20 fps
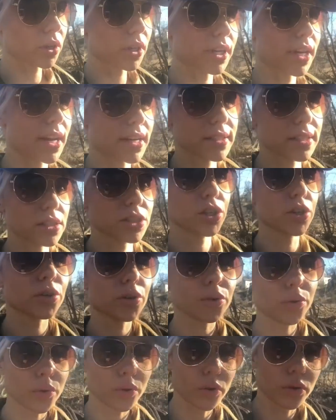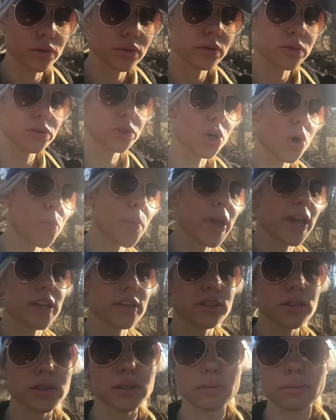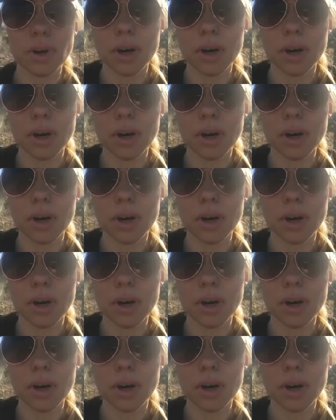connect it to your domain. So